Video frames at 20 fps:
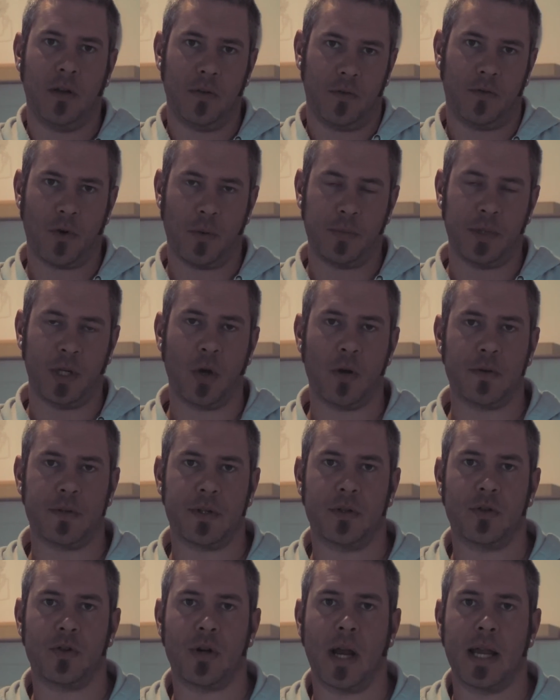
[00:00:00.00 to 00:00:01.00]
from your
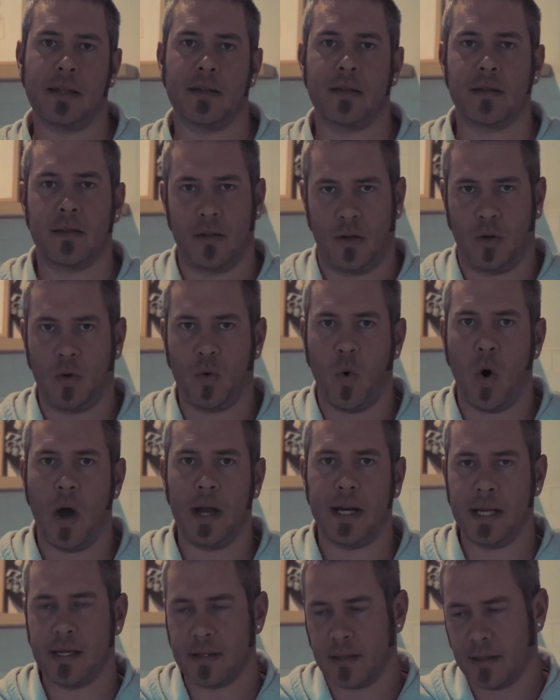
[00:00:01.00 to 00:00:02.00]
concentrates
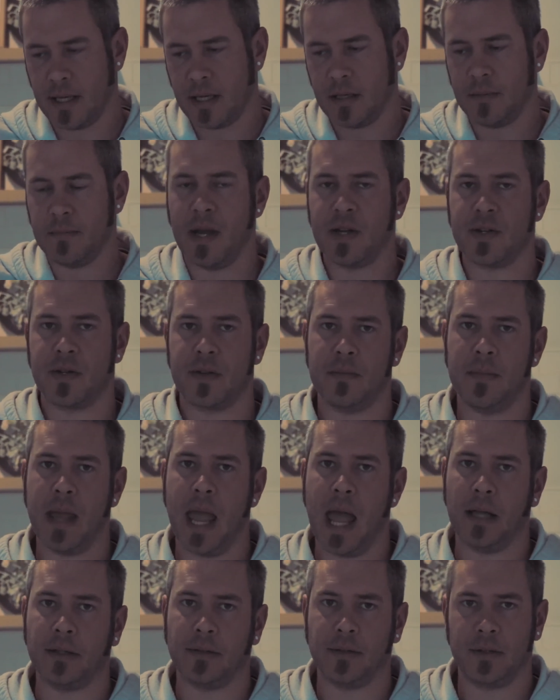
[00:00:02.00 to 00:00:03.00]
quite easily and measure them
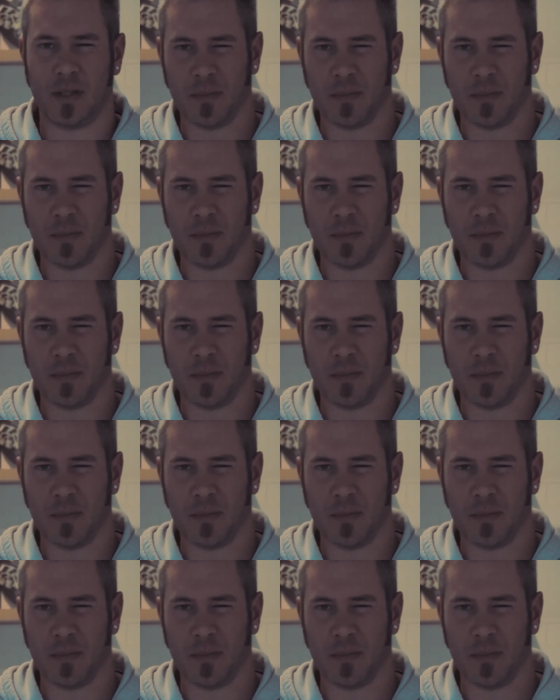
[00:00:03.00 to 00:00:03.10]
out,